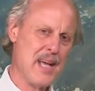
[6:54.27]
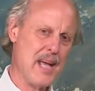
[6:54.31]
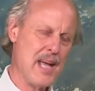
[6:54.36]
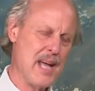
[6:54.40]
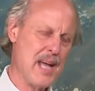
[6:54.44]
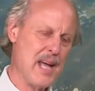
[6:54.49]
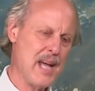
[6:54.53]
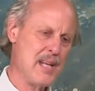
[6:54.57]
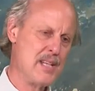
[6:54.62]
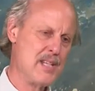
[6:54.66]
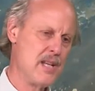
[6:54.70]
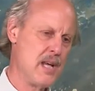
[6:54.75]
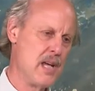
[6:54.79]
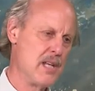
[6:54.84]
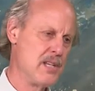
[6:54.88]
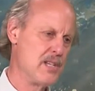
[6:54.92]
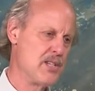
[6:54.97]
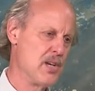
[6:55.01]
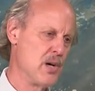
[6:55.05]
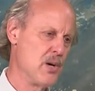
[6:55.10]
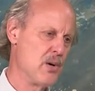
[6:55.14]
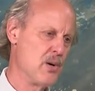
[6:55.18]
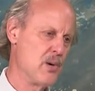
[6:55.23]
And
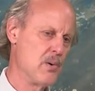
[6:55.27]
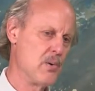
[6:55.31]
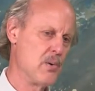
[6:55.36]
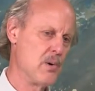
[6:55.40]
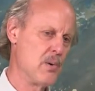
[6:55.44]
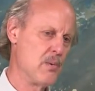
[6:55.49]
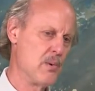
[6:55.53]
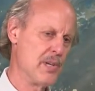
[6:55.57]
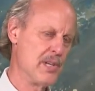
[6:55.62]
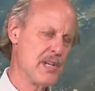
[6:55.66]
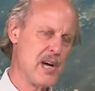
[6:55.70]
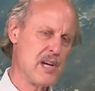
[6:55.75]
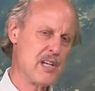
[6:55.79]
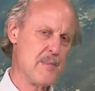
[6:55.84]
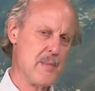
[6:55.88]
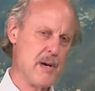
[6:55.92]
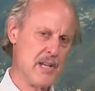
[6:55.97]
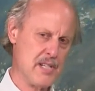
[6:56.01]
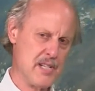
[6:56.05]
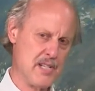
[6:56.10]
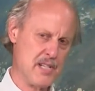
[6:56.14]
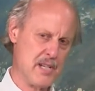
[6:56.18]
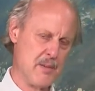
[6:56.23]
so we talked
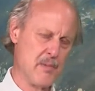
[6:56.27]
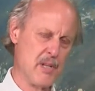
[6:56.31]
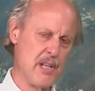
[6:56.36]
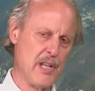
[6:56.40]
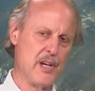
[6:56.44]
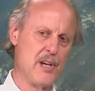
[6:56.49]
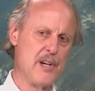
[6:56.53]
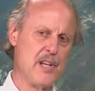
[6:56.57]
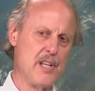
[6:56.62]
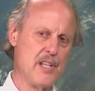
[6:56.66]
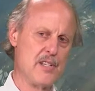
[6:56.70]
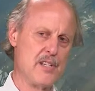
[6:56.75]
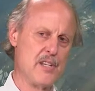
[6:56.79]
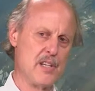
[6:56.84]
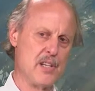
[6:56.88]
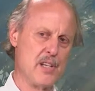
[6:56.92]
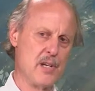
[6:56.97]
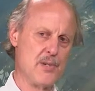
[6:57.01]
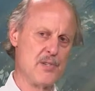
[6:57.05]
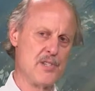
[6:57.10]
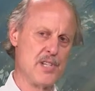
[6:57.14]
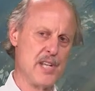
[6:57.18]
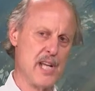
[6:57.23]
about similarities in
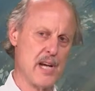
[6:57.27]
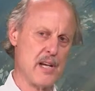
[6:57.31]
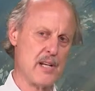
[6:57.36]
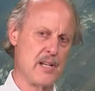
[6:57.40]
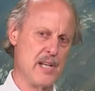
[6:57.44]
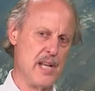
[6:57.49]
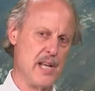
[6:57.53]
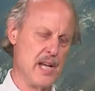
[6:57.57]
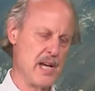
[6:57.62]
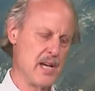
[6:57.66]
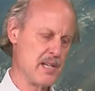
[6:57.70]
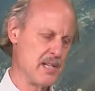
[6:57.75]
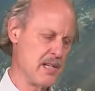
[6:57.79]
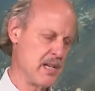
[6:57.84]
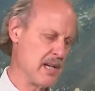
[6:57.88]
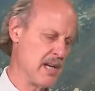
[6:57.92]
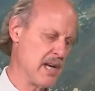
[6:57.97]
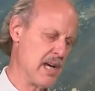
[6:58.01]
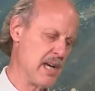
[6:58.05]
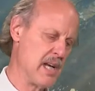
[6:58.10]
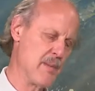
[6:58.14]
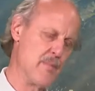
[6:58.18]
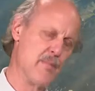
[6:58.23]
those techniques and
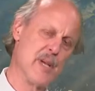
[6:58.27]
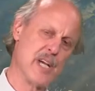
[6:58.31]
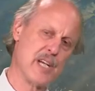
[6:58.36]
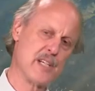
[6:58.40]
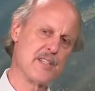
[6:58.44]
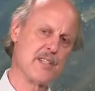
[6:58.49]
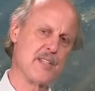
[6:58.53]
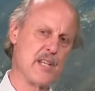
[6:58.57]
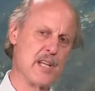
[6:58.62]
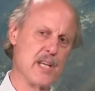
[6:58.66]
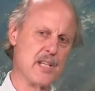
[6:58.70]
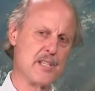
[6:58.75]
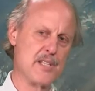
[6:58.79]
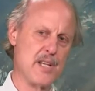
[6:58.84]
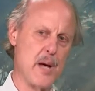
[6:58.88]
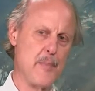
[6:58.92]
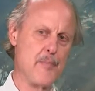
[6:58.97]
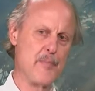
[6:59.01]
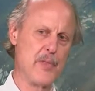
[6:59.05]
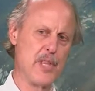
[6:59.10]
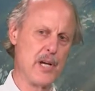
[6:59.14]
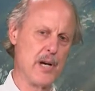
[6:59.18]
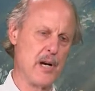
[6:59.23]
kind of mixed things
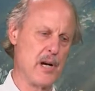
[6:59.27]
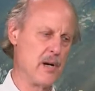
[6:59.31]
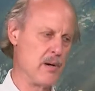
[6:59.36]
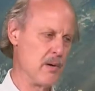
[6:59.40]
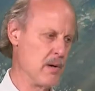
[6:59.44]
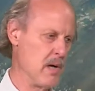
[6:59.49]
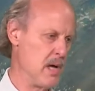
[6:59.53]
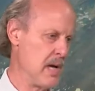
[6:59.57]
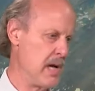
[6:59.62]
up there,